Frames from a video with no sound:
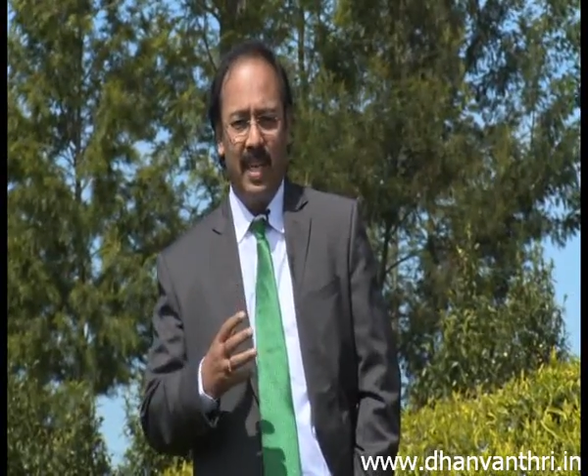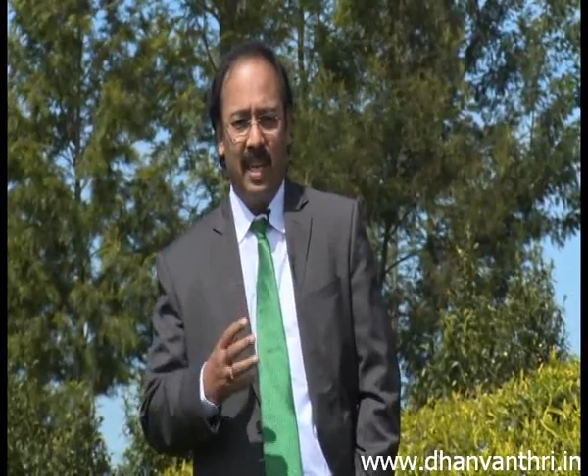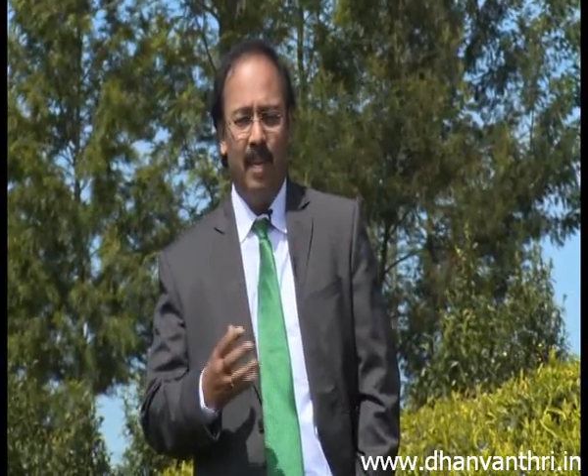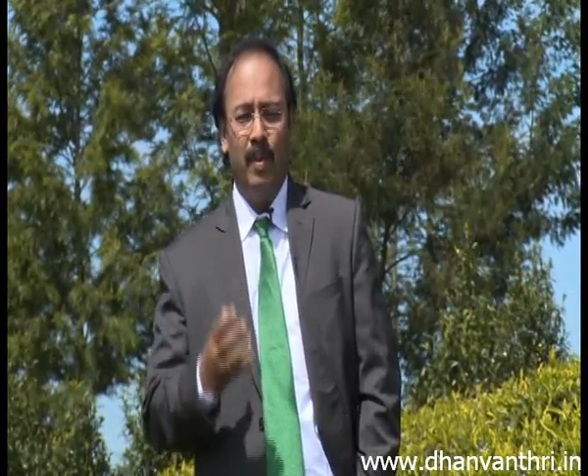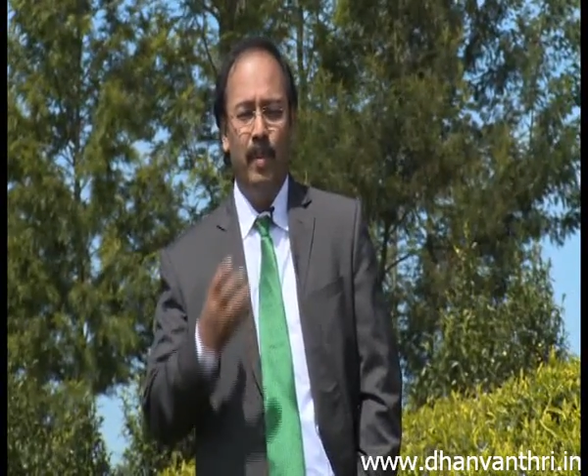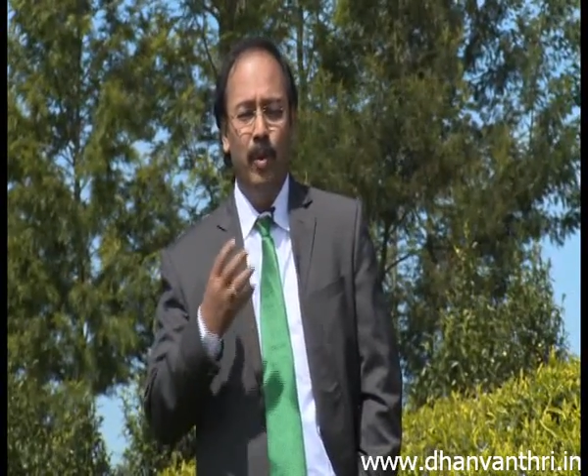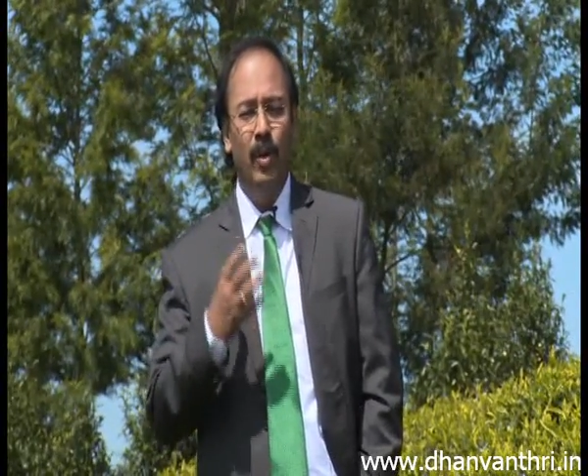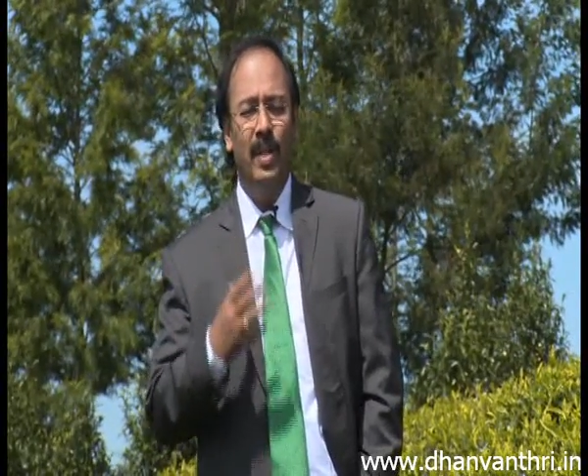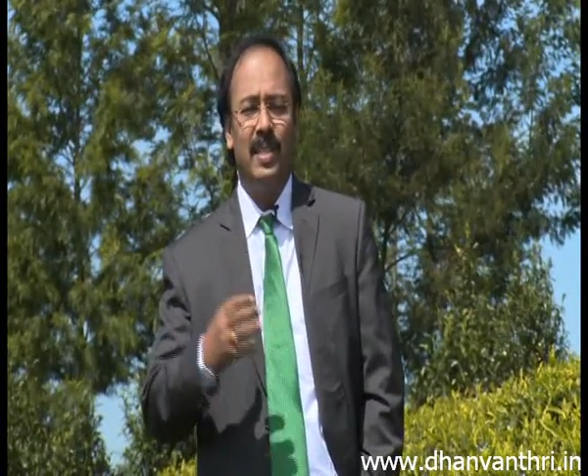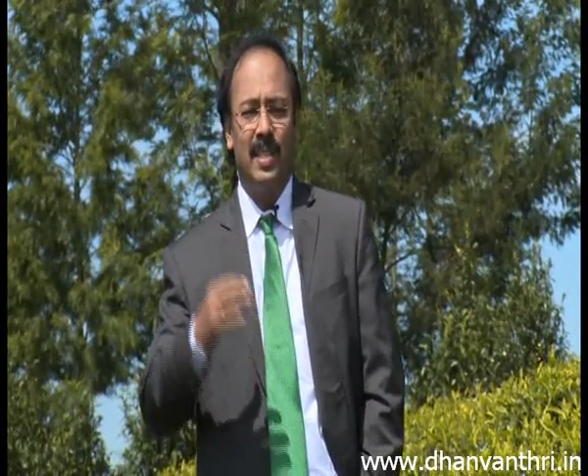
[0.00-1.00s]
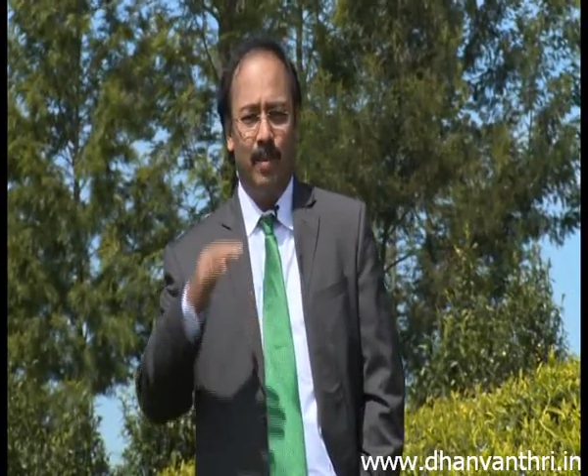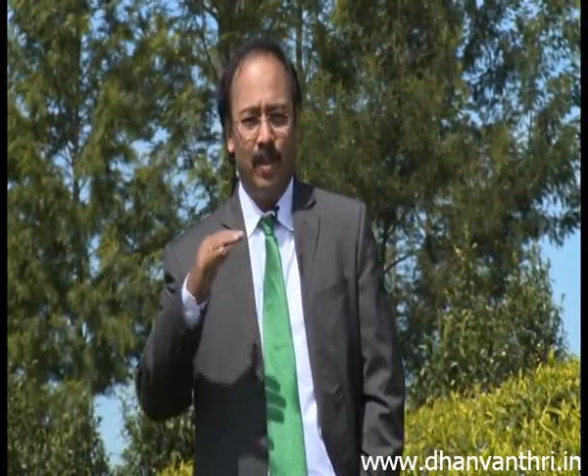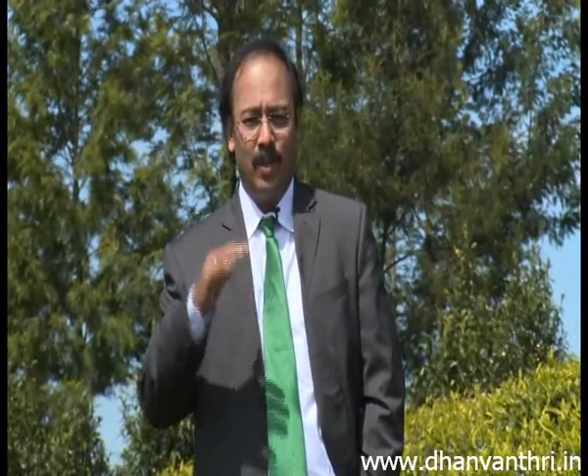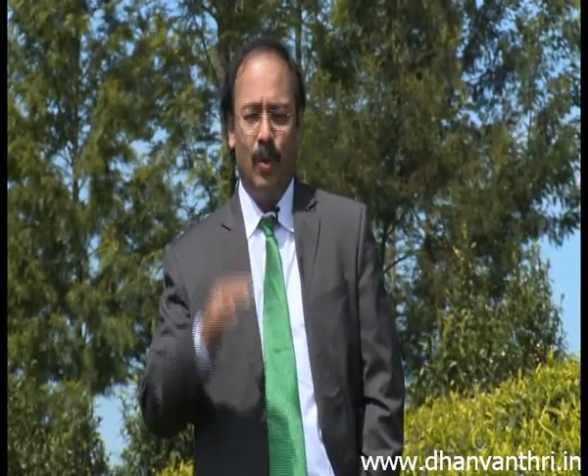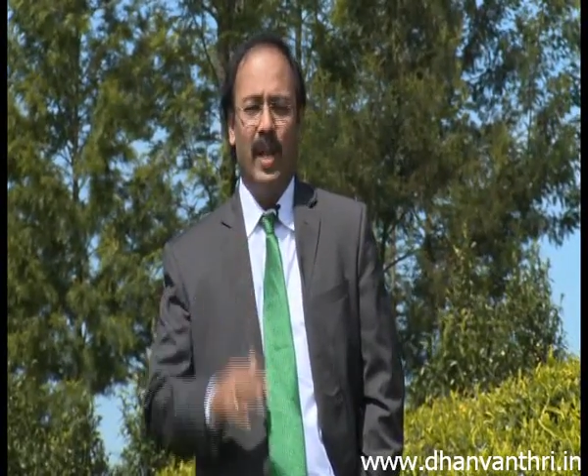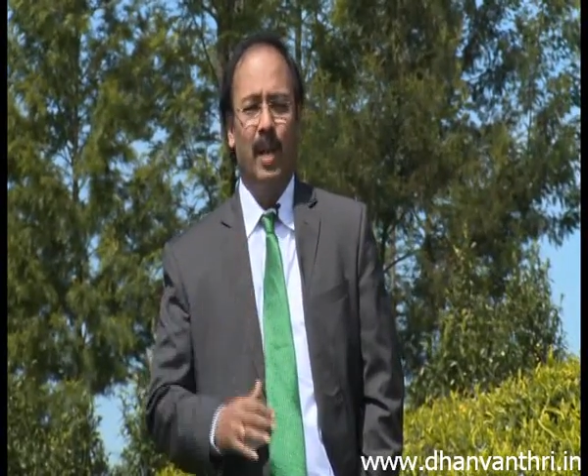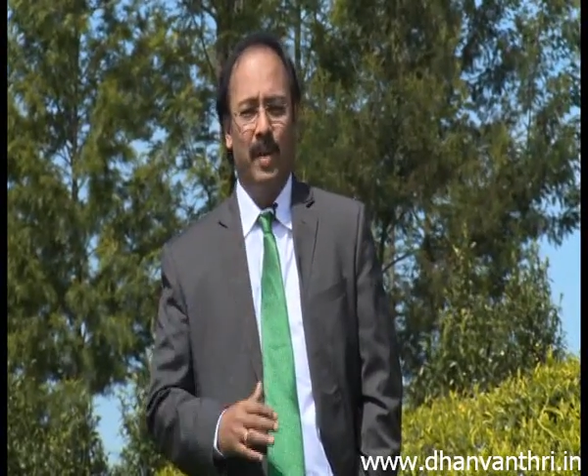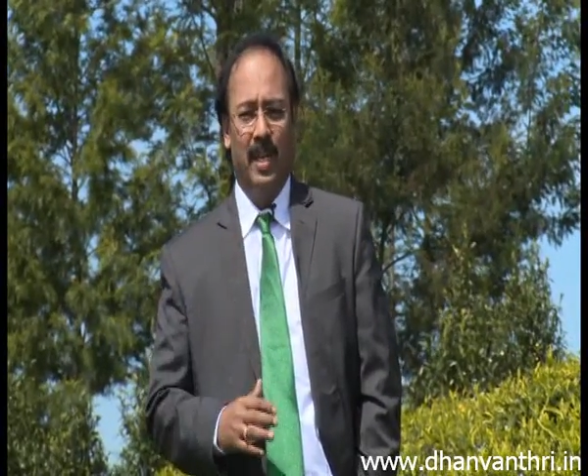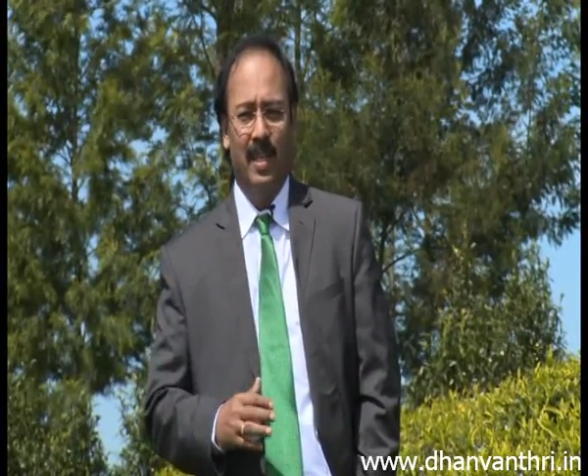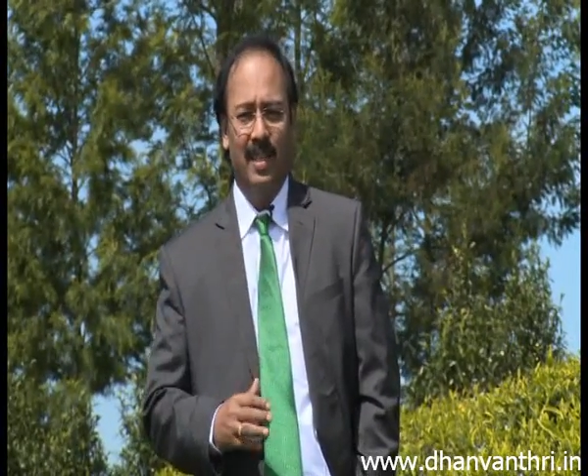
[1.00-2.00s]
system and immunity gets
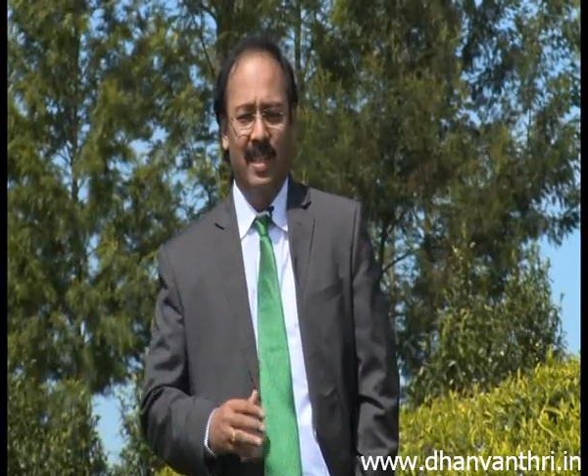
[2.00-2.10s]
reduced.